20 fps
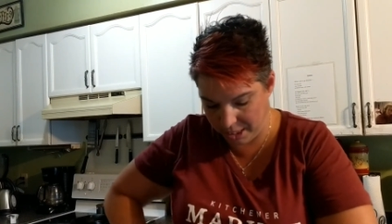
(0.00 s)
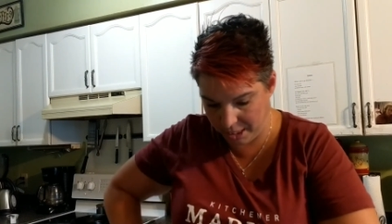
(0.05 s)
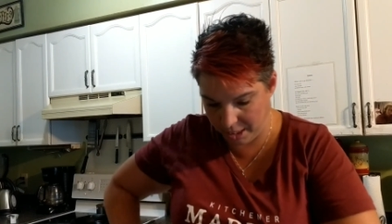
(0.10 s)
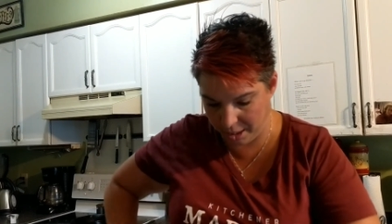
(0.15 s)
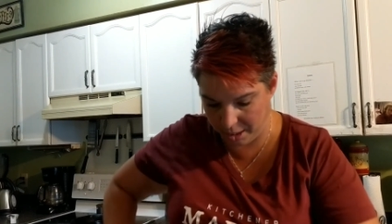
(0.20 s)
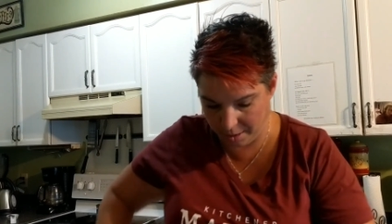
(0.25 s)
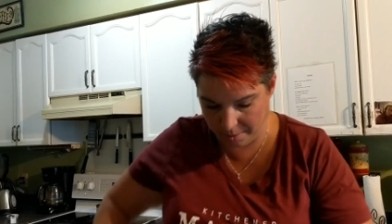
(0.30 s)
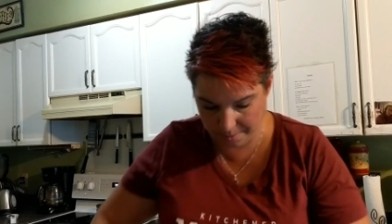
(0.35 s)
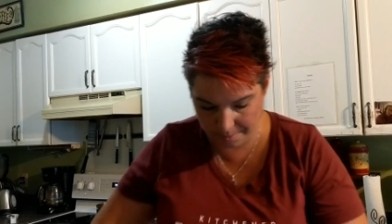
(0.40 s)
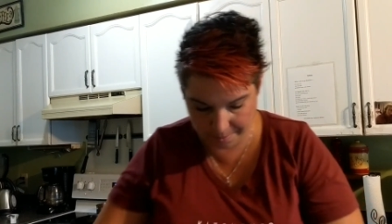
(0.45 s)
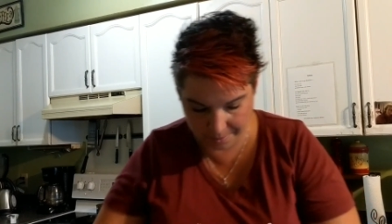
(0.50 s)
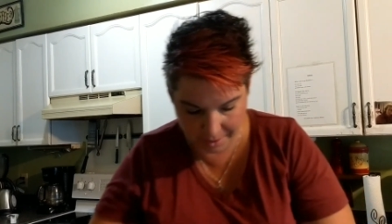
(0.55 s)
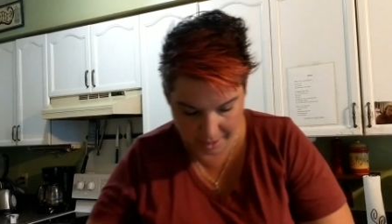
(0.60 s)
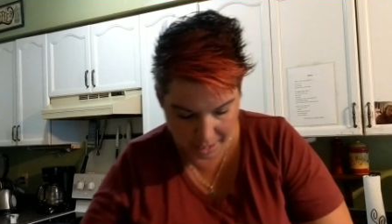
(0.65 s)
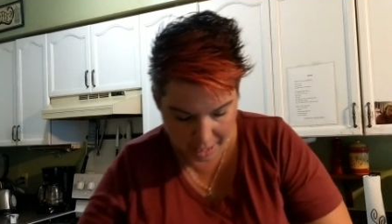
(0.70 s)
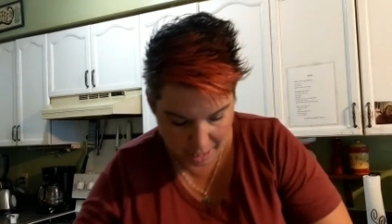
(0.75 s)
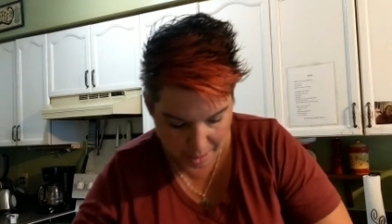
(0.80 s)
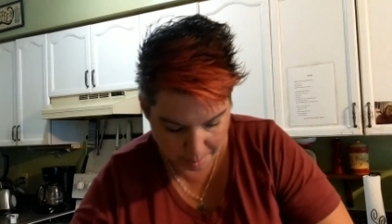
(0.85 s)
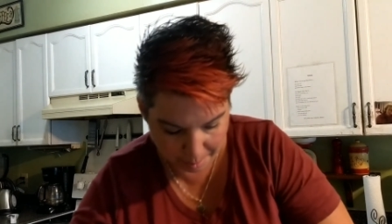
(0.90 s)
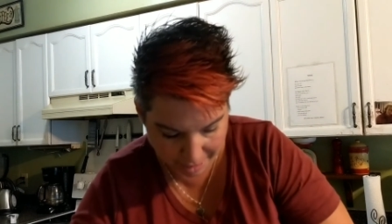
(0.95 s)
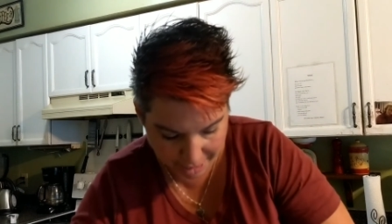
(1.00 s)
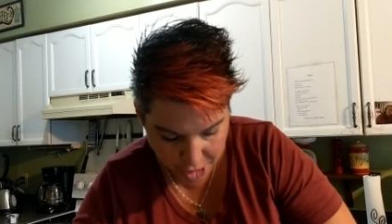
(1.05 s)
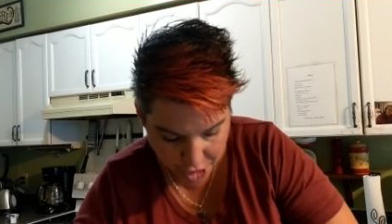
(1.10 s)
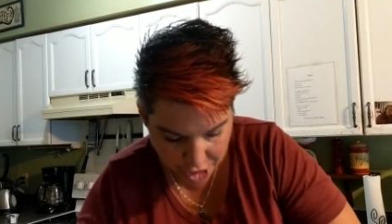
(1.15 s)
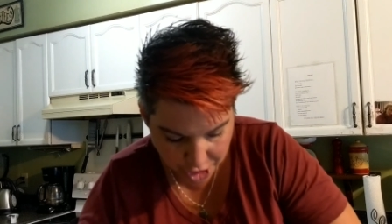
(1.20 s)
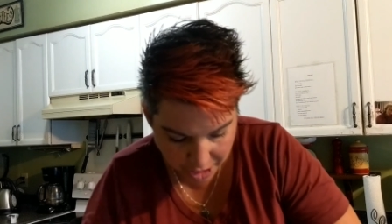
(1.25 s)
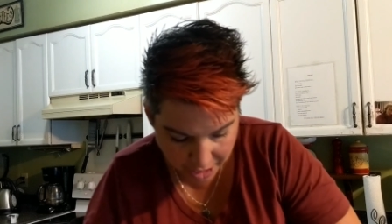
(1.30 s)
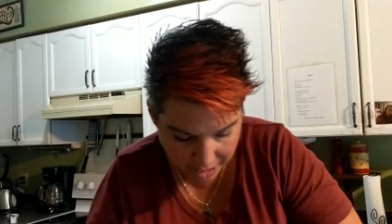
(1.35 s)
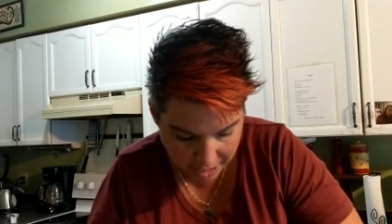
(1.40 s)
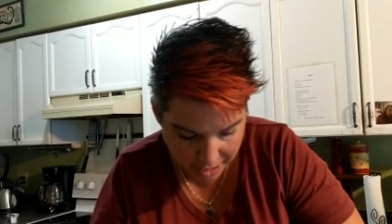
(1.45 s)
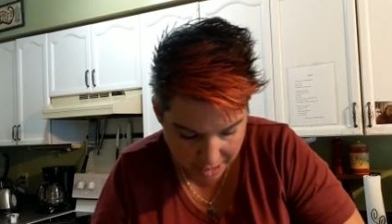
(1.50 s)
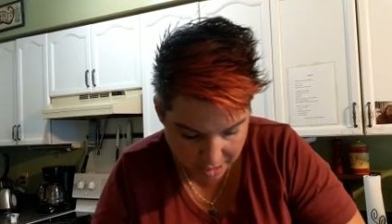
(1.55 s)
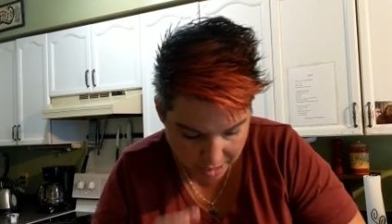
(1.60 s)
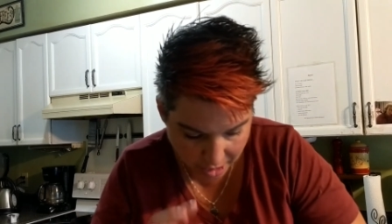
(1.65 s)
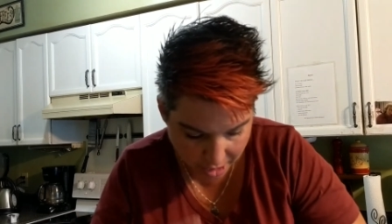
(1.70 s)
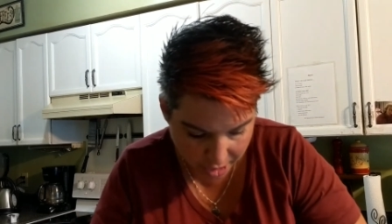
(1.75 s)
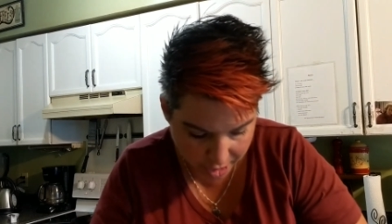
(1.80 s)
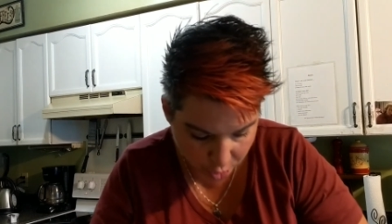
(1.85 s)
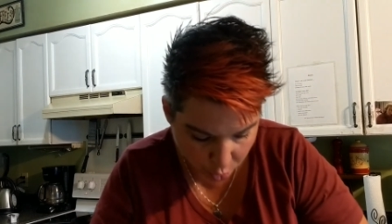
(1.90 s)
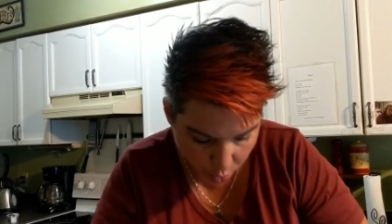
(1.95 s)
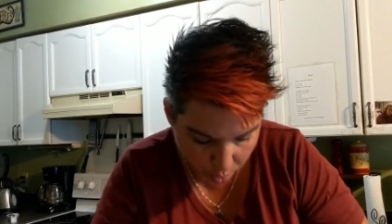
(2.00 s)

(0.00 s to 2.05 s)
dinner. My cheese, I